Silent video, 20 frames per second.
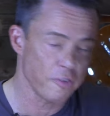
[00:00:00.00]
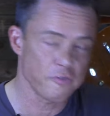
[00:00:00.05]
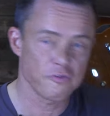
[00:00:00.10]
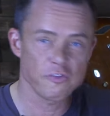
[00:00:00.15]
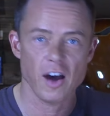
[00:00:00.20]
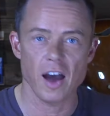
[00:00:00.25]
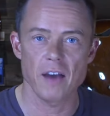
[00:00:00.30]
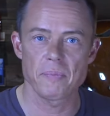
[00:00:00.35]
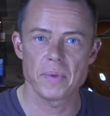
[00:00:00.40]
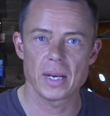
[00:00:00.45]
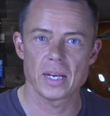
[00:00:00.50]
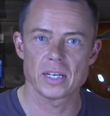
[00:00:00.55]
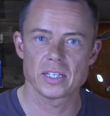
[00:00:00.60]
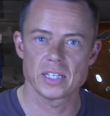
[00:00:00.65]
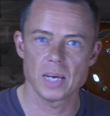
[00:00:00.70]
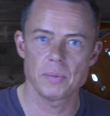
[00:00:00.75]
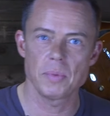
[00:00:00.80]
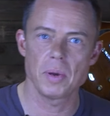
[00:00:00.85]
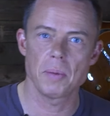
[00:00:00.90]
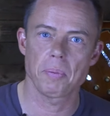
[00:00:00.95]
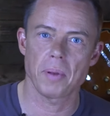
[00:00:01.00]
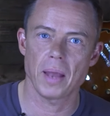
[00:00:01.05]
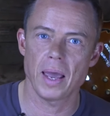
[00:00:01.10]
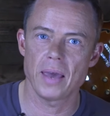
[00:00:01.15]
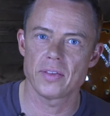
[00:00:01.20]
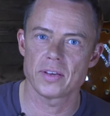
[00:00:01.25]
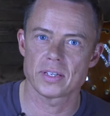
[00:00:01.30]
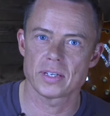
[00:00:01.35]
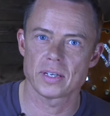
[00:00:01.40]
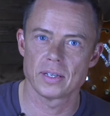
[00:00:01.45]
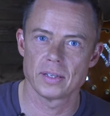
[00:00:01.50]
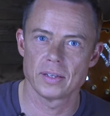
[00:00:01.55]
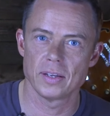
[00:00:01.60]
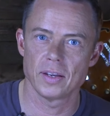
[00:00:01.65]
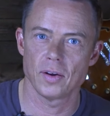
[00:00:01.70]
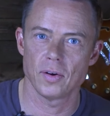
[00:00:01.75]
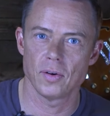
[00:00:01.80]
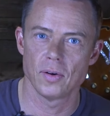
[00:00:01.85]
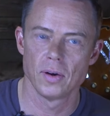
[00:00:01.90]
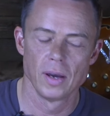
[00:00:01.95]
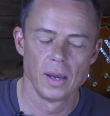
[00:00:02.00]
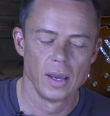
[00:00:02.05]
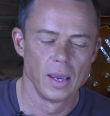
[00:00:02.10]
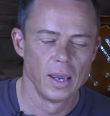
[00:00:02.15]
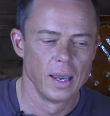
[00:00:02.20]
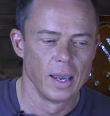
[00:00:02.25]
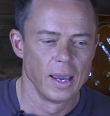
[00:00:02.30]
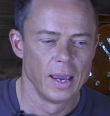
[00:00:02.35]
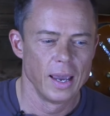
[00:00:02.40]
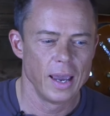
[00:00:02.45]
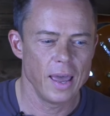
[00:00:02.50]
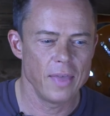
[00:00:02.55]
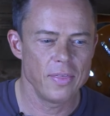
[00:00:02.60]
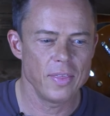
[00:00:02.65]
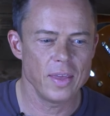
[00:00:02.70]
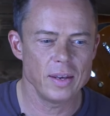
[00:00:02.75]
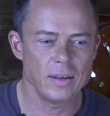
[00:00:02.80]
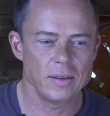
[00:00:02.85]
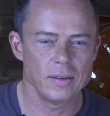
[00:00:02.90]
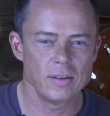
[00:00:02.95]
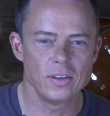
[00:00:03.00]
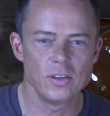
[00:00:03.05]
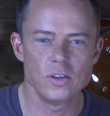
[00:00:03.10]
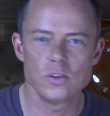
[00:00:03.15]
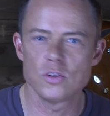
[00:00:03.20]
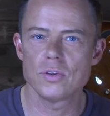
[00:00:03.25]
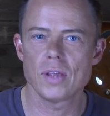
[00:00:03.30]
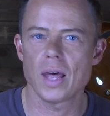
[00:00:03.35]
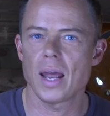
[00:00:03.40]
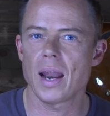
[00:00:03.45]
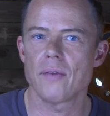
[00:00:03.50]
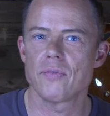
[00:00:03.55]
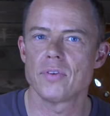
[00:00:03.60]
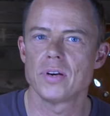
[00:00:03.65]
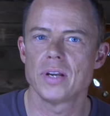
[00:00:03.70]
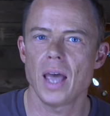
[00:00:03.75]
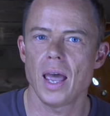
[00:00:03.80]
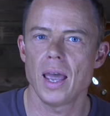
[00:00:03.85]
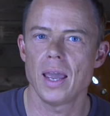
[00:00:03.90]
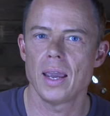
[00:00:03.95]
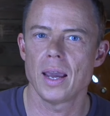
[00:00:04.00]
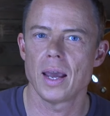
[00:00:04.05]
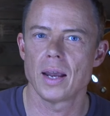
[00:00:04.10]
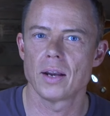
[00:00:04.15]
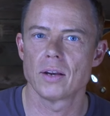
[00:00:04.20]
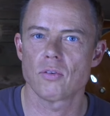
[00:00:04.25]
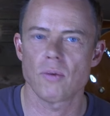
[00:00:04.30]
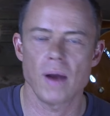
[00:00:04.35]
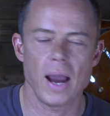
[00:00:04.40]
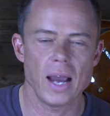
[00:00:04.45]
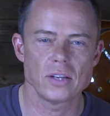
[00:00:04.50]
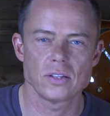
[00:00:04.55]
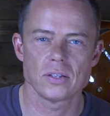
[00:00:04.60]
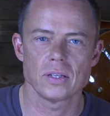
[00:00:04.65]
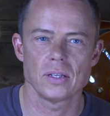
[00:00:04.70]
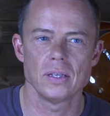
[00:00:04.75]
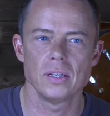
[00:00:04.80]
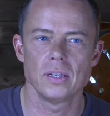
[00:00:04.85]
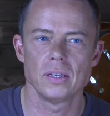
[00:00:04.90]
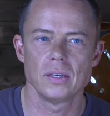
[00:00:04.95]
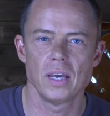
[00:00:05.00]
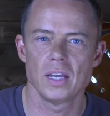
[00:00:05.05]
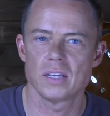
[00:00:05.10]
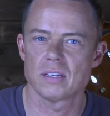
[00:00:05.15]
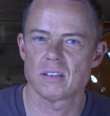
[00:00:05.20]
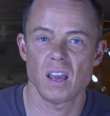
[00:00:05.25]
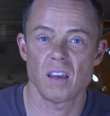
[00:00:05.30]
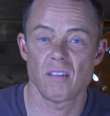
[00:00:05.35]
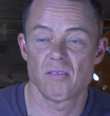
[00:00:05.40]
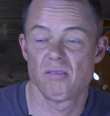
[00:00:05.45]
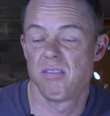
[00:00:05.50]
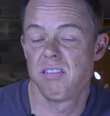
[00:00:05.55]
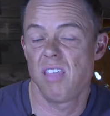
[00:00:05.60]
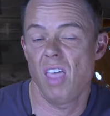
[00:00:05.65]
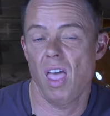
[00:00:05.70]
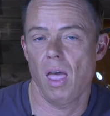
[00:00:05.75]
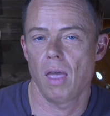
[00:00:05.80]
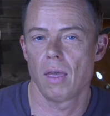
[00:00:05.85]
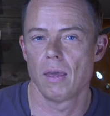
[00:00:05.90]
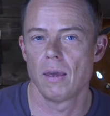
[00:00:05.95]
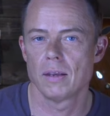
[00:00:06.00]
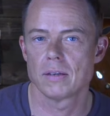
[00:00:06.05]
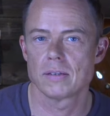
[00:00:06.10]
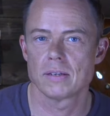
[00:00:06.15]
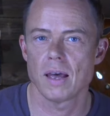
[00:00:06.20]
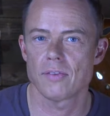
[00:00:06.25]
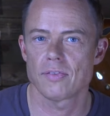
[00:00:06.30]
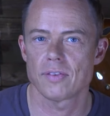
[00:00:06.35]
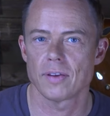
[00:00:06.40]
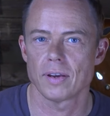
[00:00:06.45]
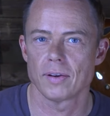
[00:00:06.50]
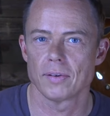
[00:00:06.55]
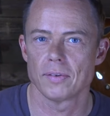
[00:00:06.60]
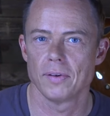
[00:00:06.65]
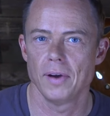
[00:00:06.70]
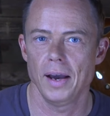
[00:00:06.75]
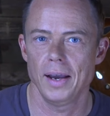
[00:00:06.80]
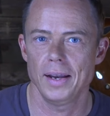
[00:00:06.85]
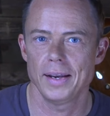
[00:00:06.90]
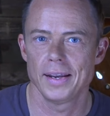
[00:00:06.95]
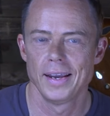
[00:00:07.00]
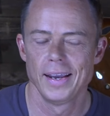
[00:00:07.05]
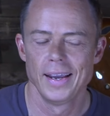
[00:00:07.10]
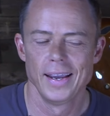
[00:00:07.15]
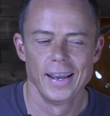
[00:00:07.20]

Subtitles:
for 5 minutes, hear me play this, And then you do that every day, and gradually it's like, it's nothing, right?